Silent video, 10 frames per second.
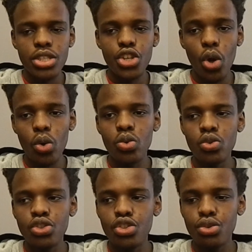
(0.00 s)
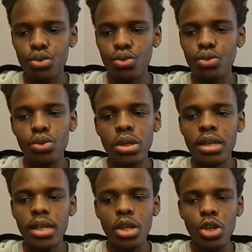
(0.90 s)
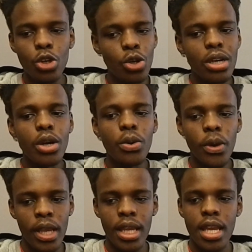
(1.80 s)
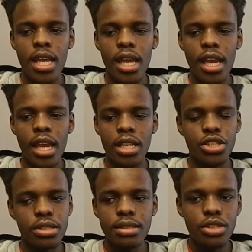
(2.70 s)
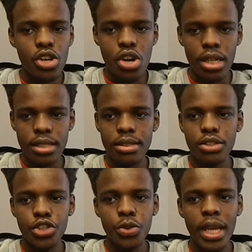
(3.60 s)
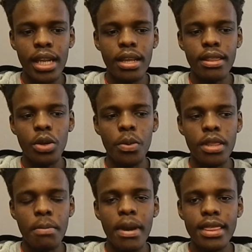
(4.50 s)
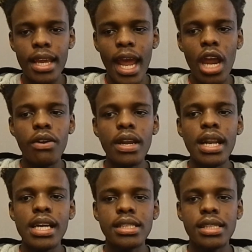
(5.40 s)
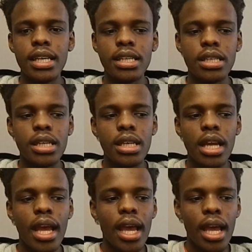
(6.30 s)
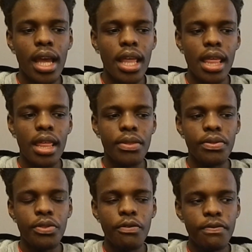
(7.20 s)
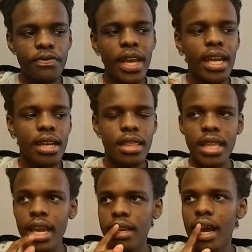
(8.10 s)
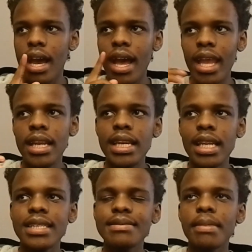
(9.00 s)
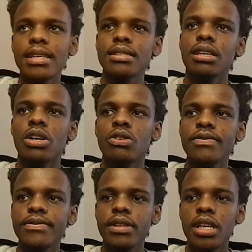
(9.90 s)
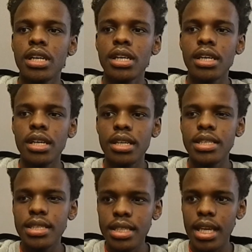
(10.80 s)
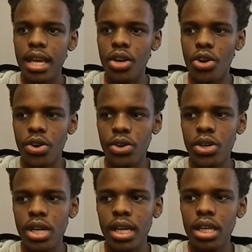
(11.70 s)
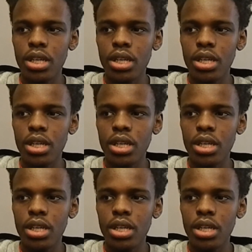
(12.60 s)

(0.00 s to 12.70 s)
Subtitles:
chose to look away and just not do anything with it. But then I realized that the fact that I let myself stare at her